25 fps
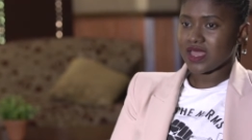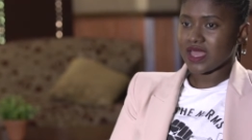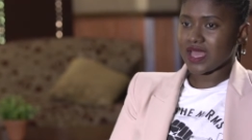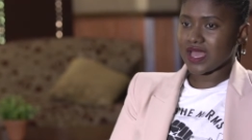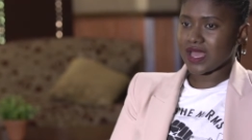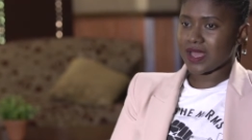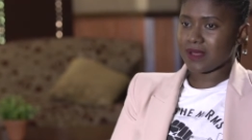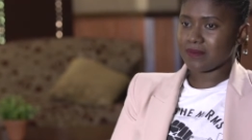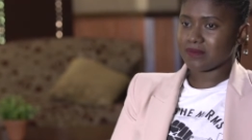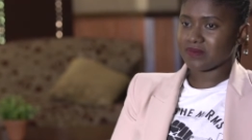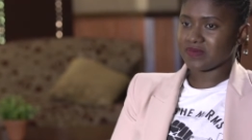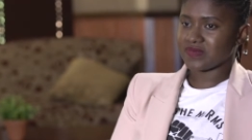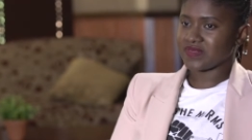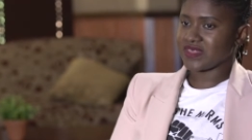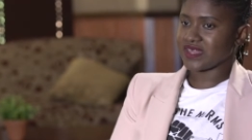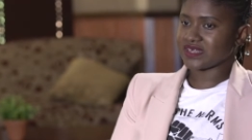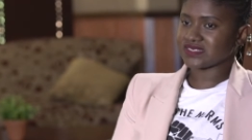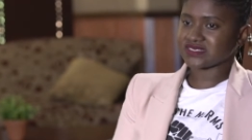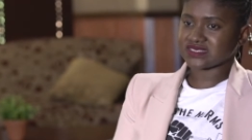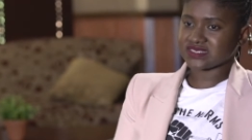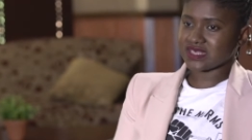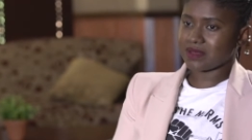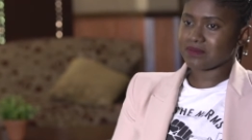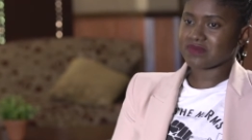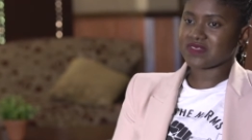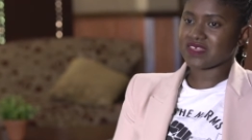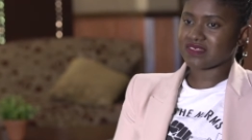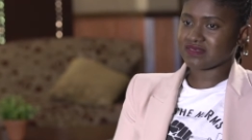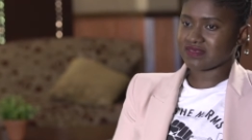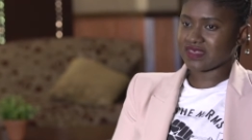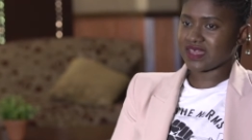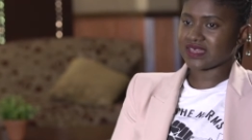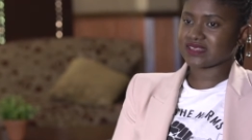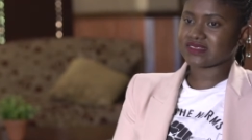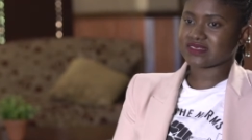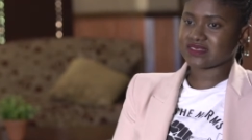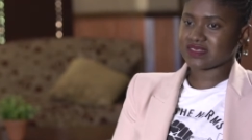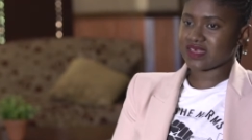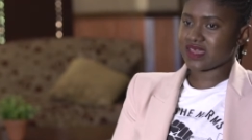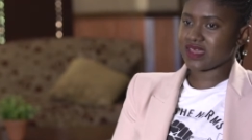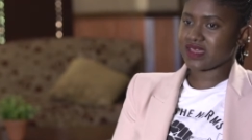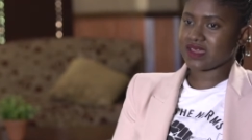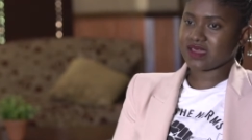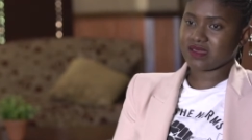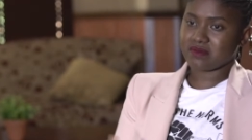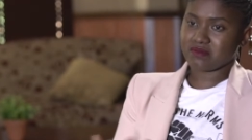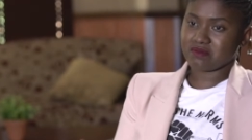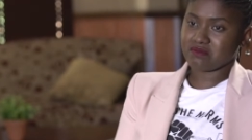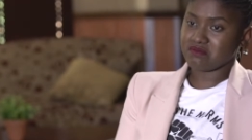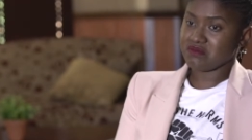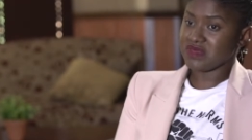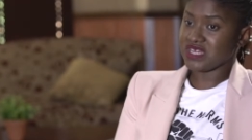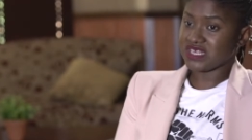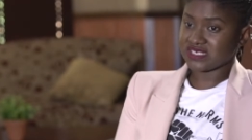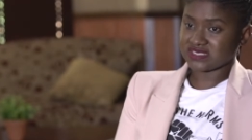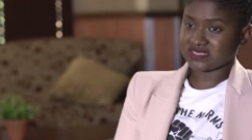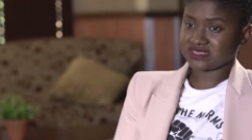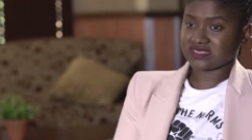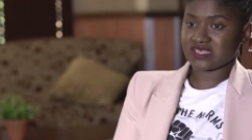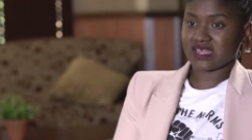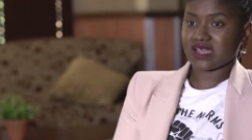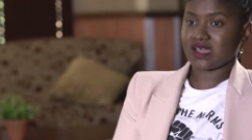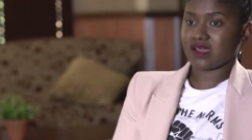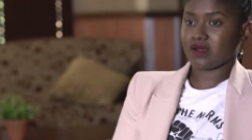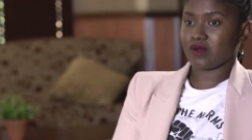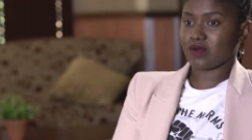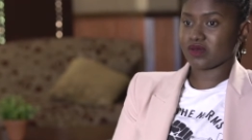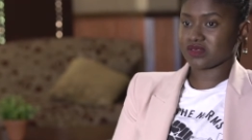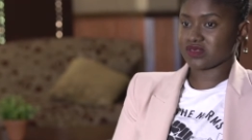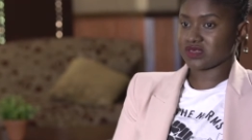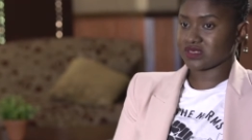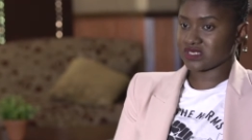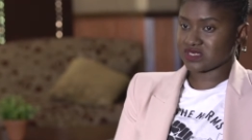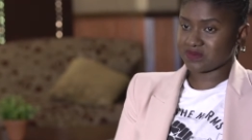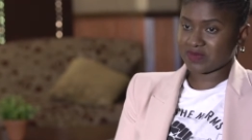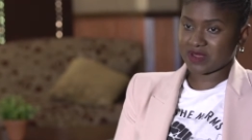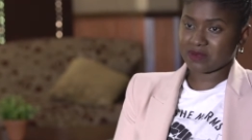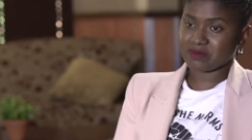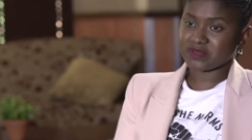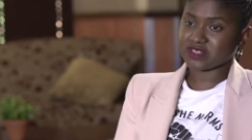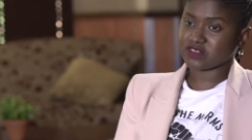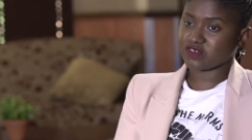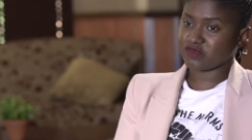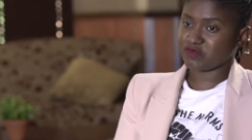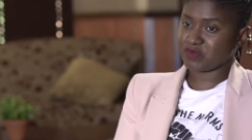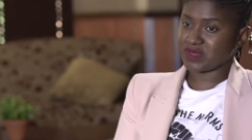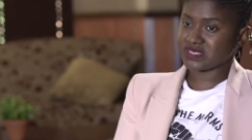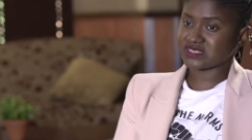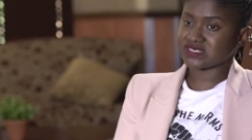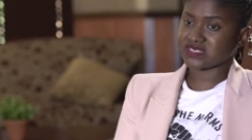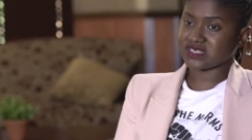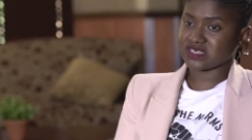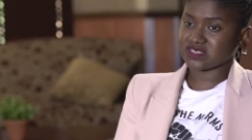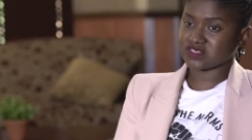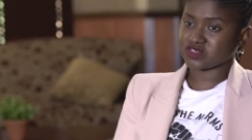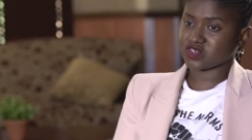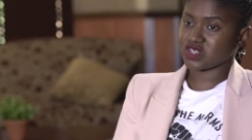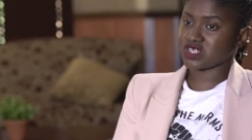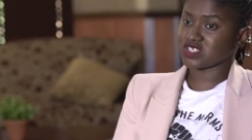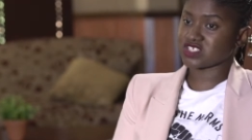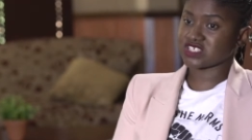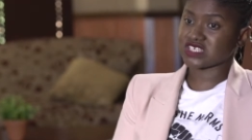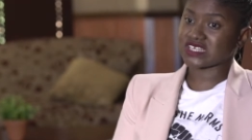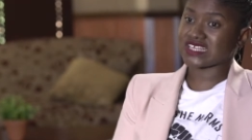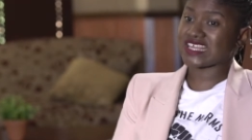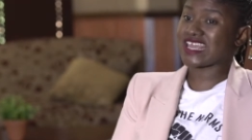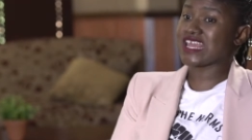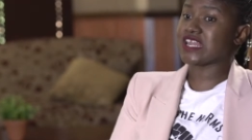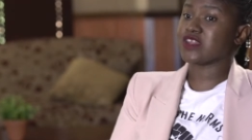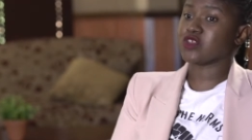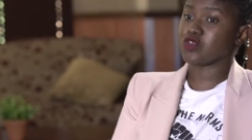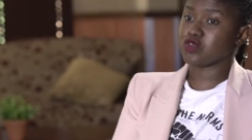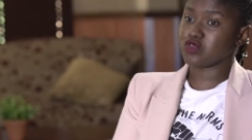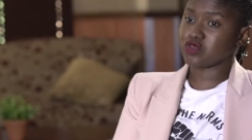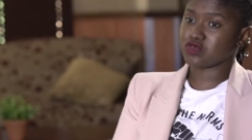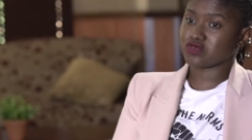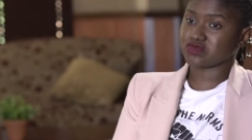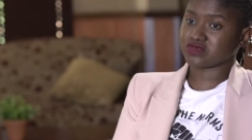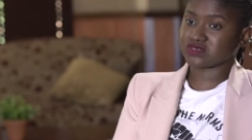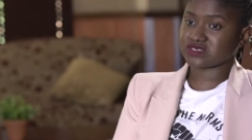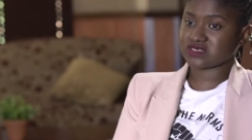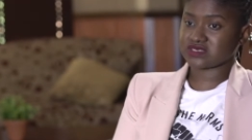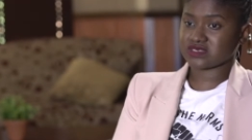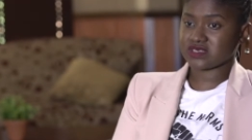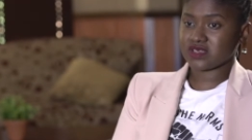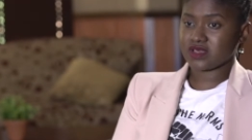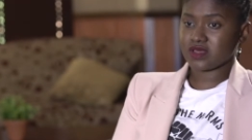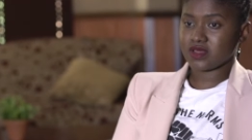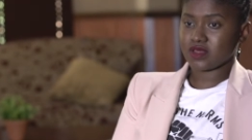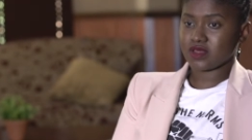That is something that the minister or the Department of Basic Education can use